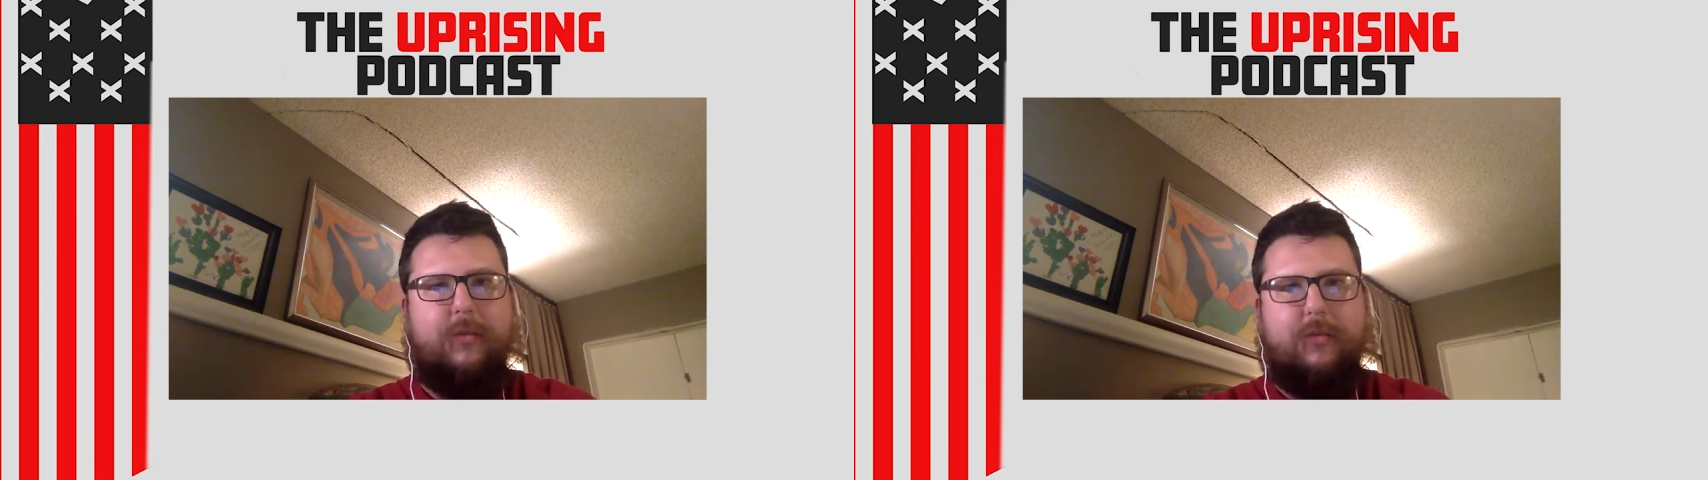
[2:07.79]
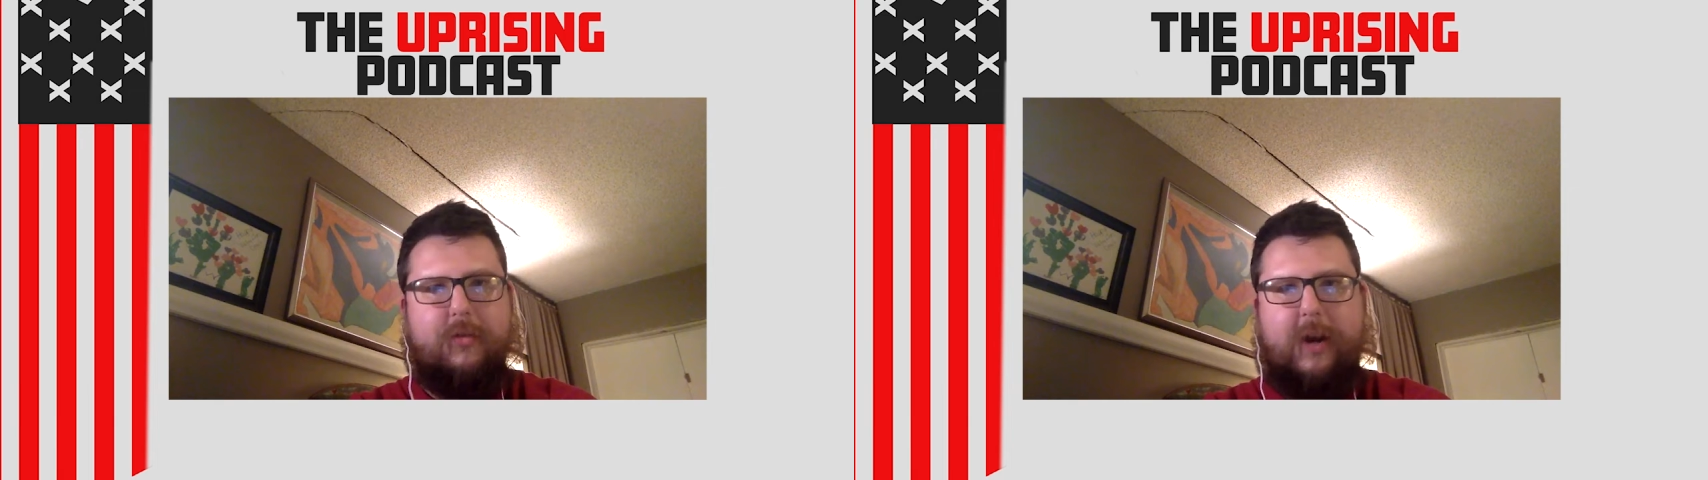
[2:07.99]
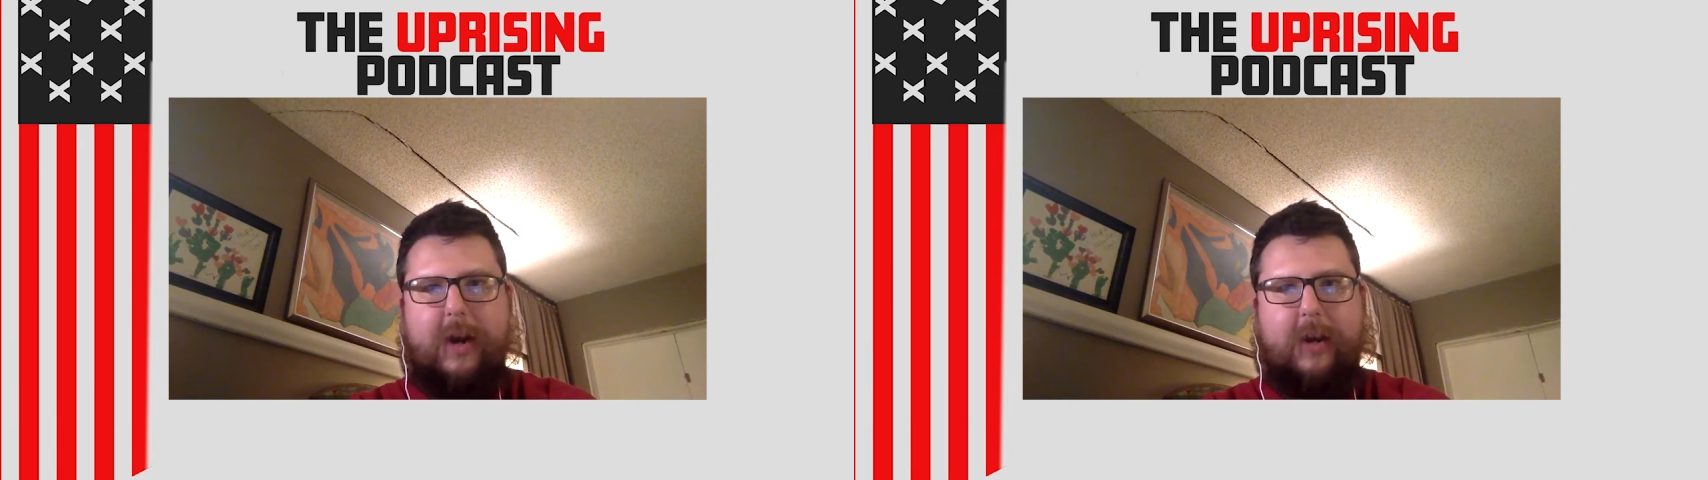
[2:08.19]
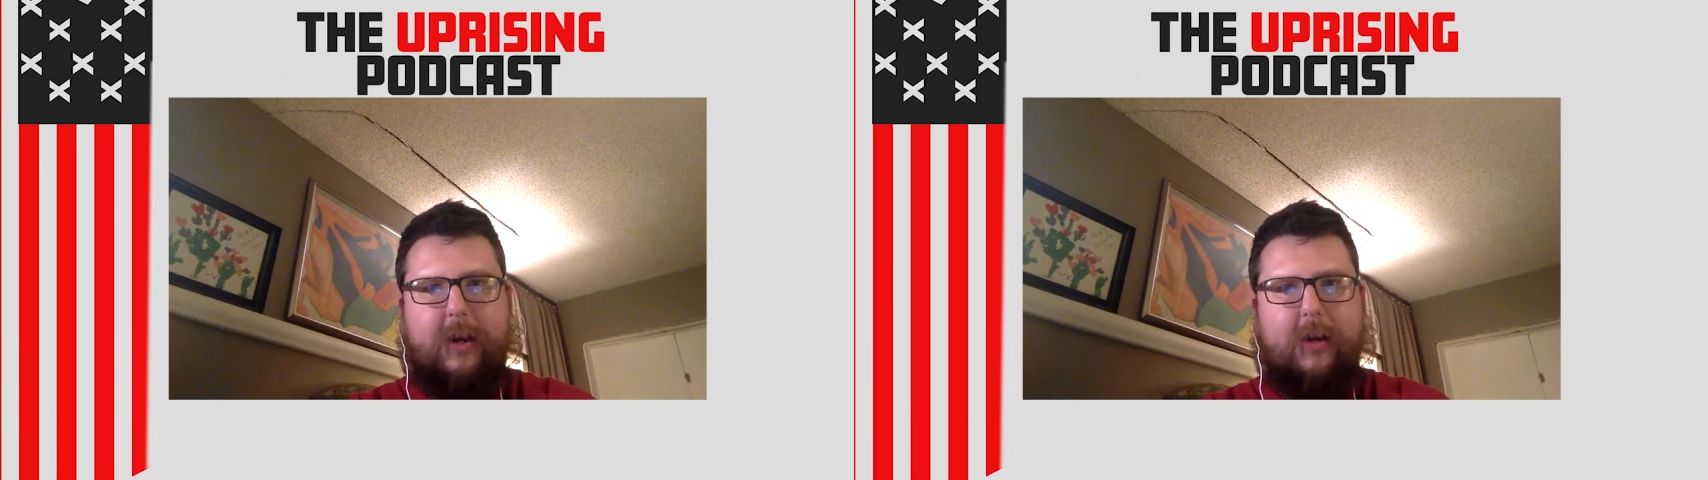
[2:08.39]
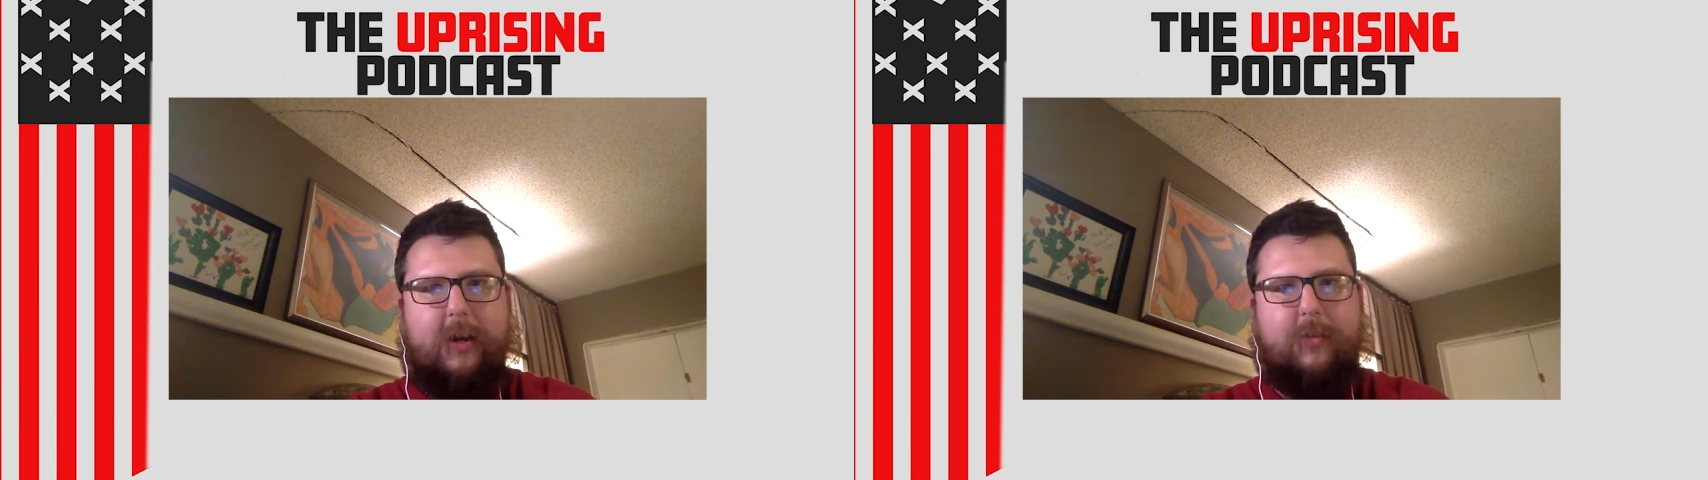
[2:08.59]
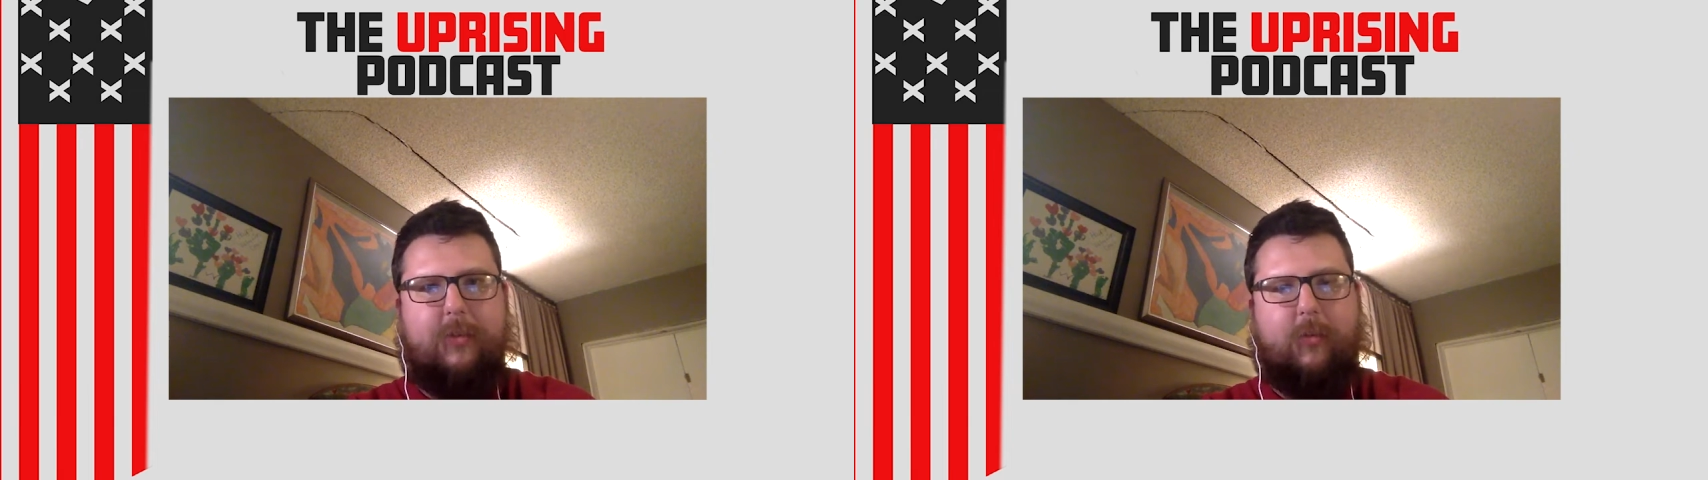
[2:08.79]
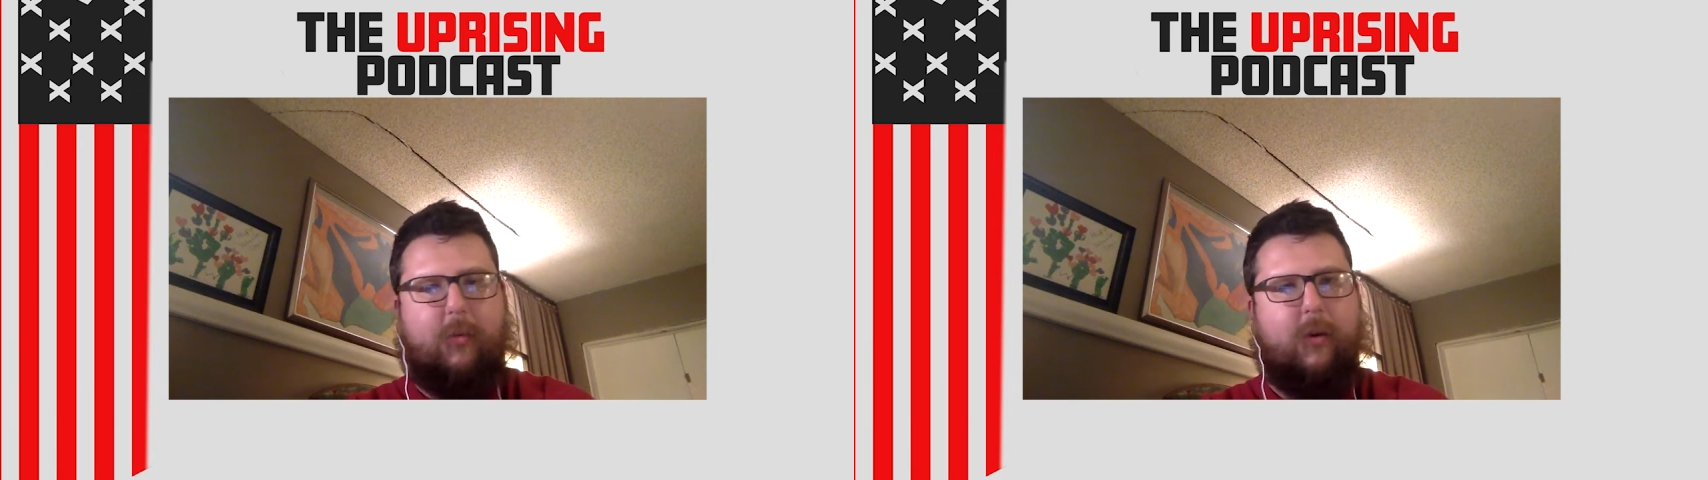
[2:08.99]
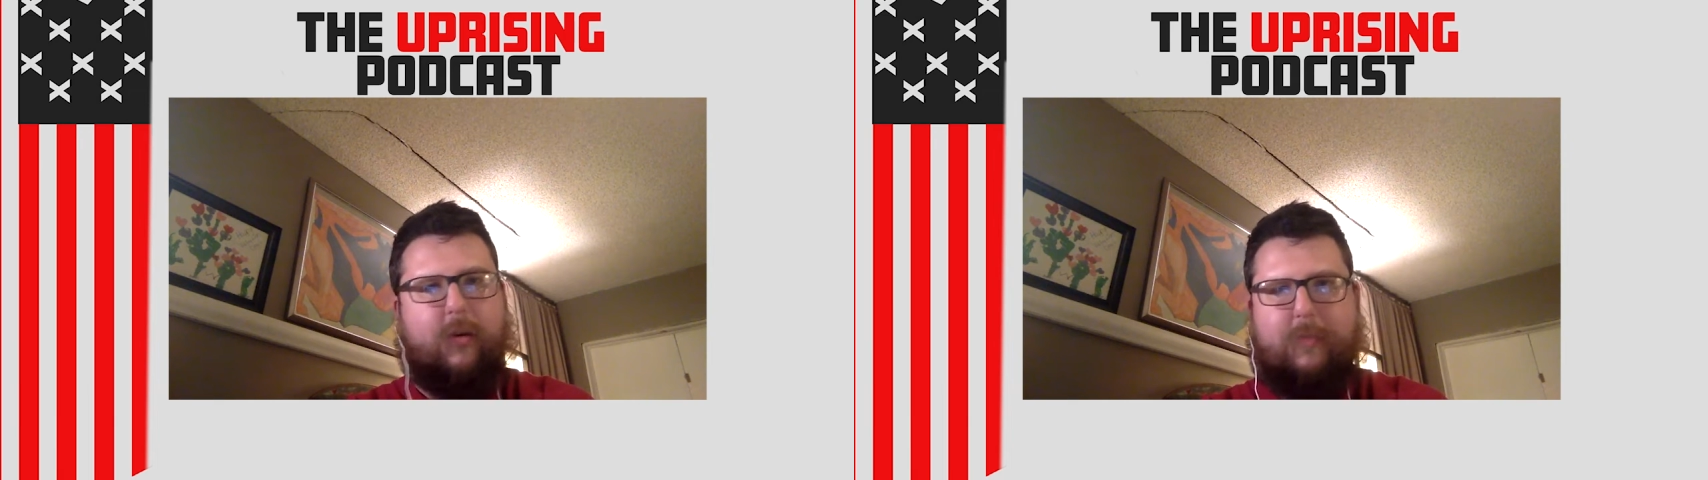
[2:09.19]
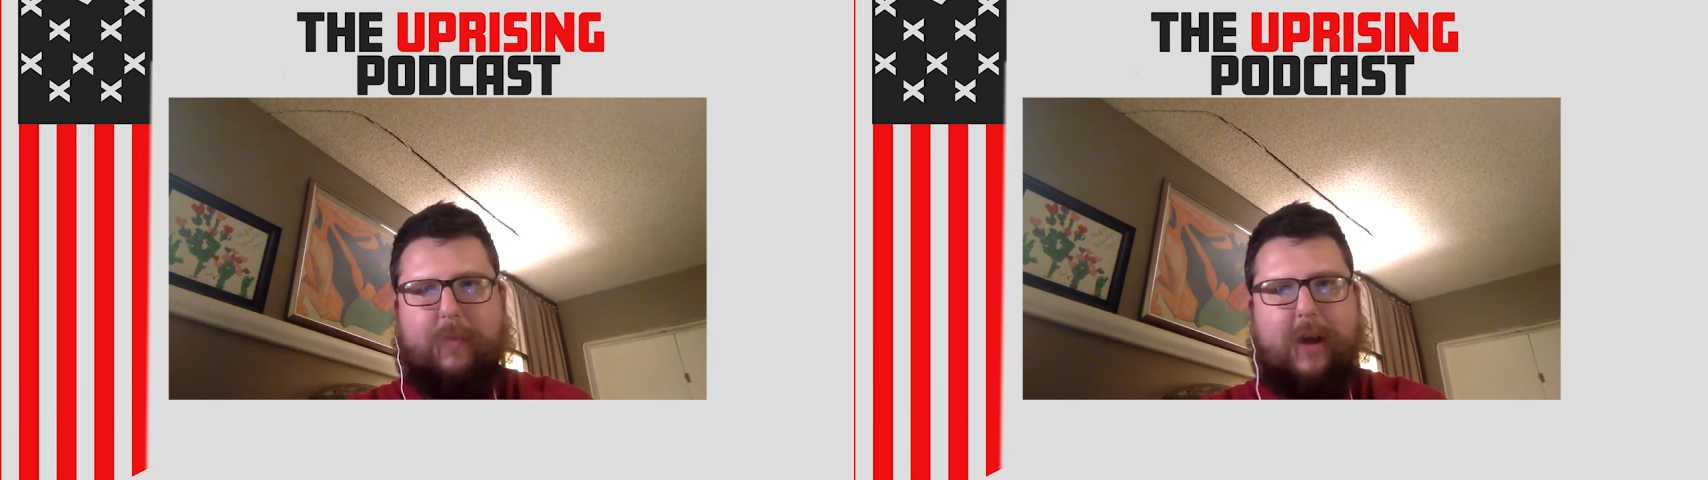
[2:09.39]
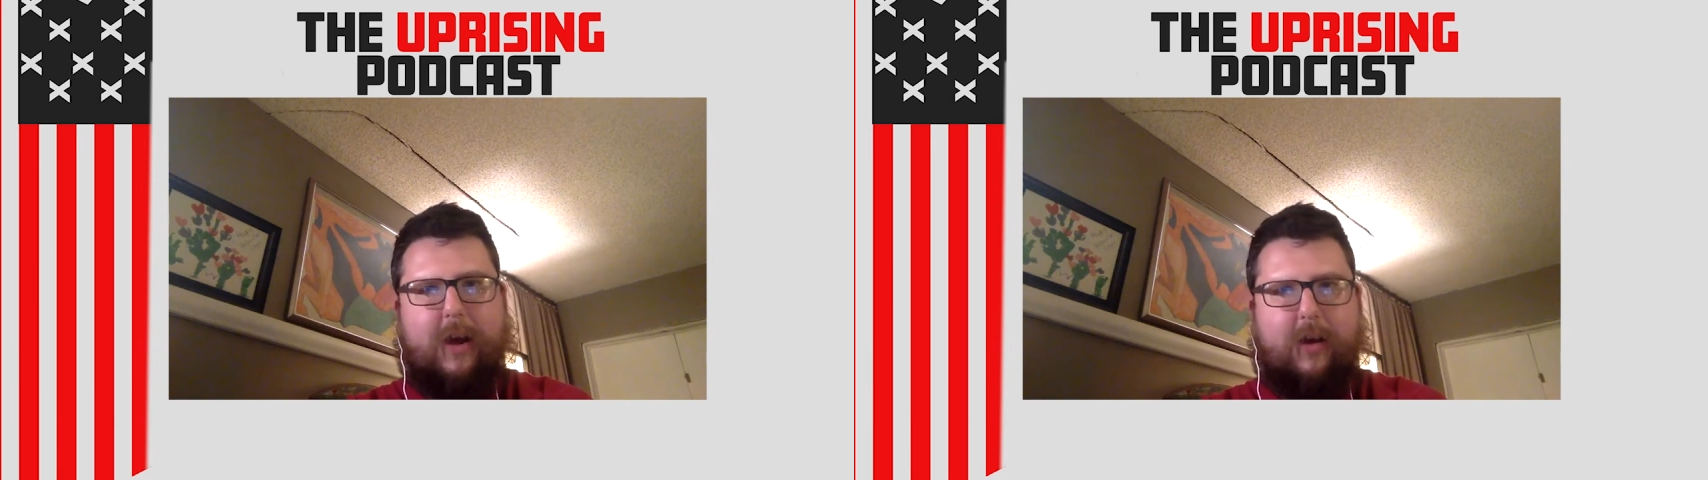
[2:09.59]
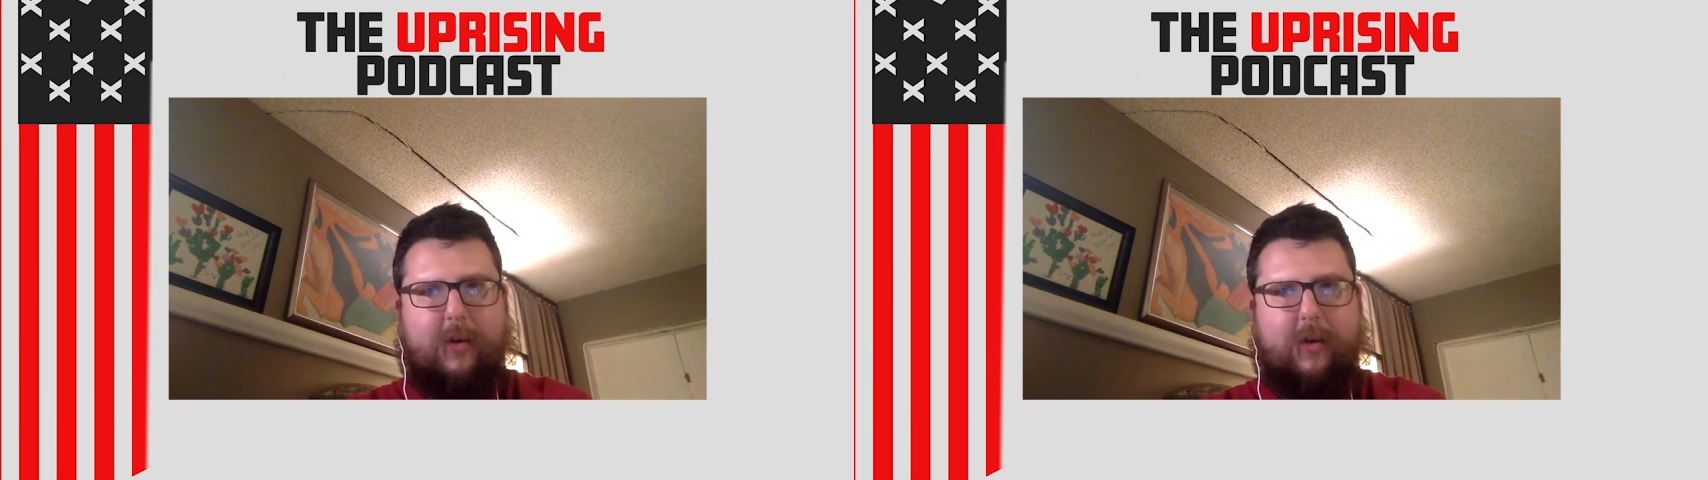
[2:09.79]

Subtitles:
shenanigans and throw them out,